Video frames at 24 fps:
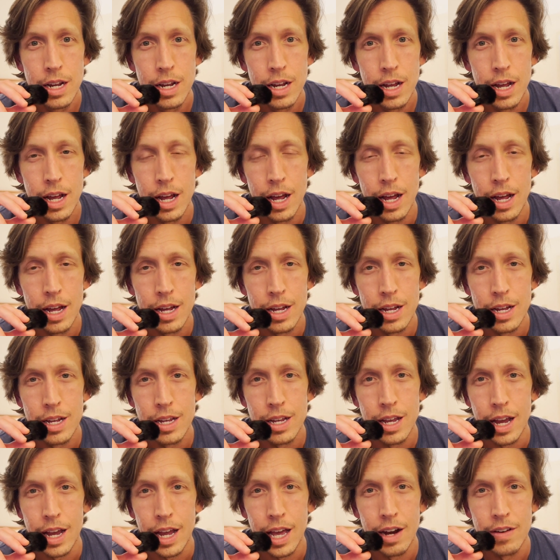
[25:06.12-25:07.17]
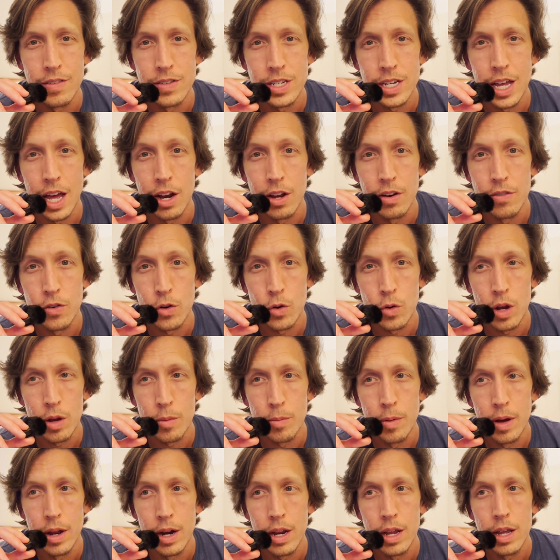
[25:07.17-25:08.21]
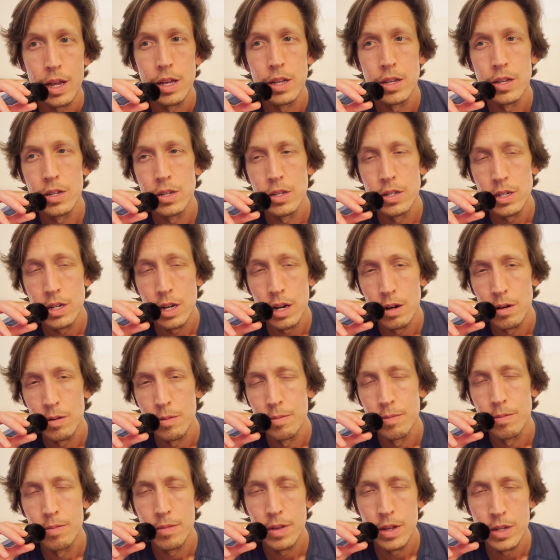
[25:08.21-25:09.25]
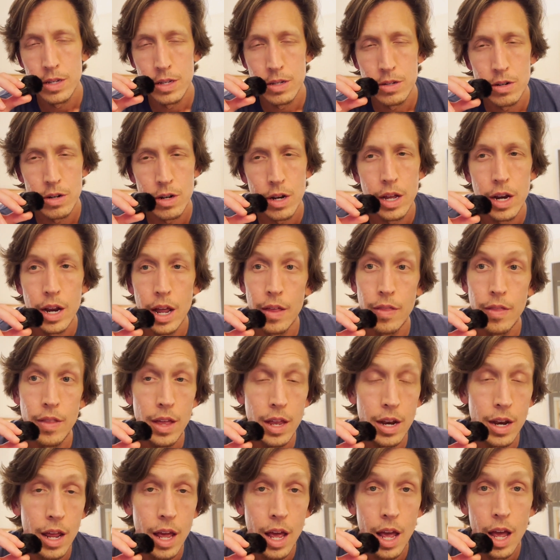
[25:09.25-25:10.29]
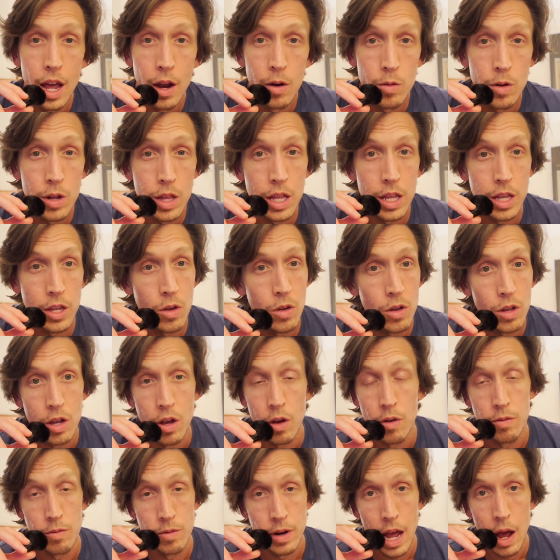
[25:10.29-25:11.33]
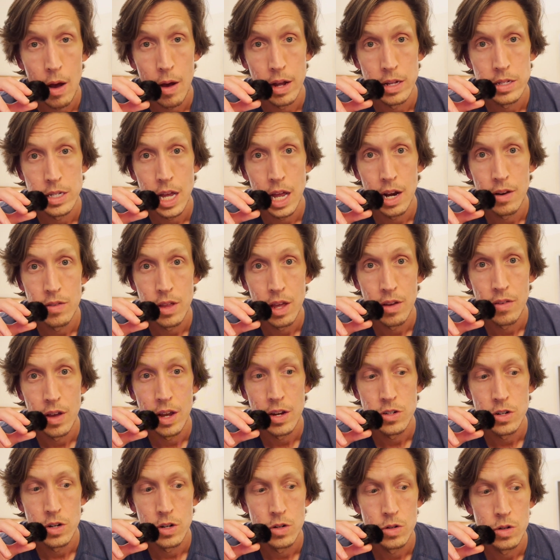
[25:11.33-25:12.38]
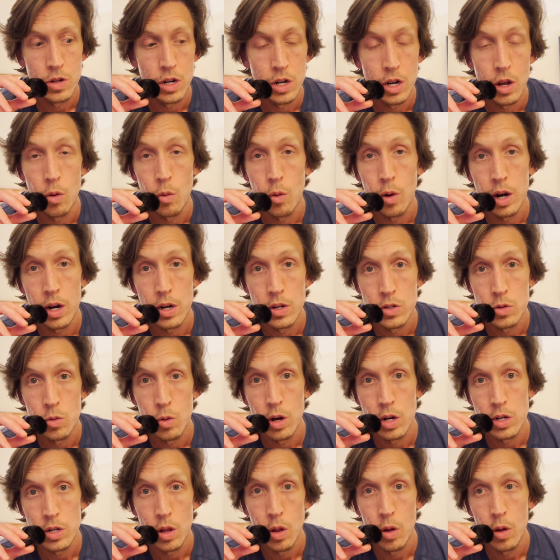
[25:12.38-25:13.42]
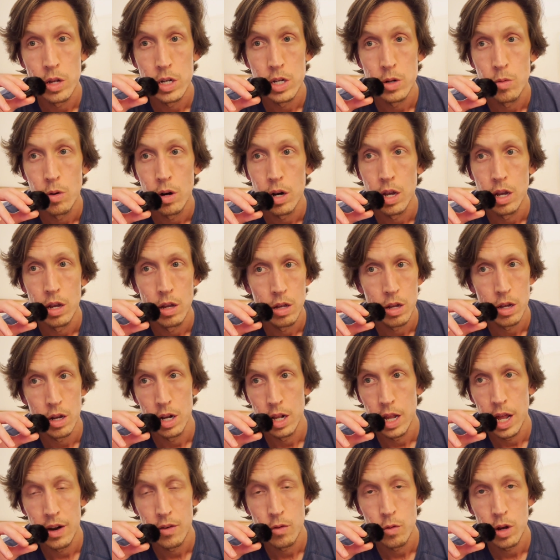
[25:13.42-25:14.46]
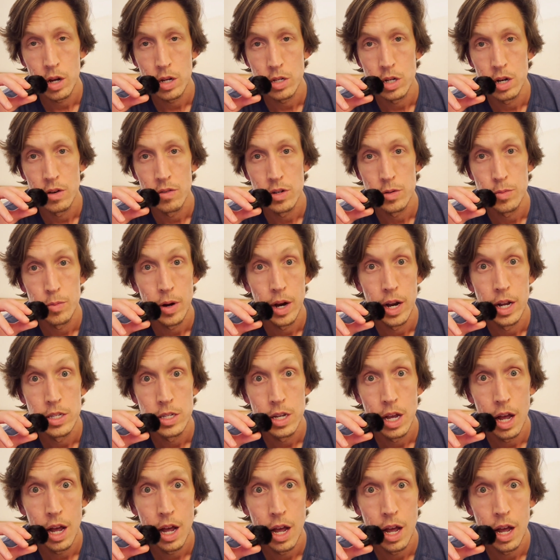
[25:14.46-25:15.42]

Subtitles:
kind of scuttled for quick money. So these things are good. And then really you can go now outside of the aviation industry to go, where is loyalty working? Look at a lot of quick service brands,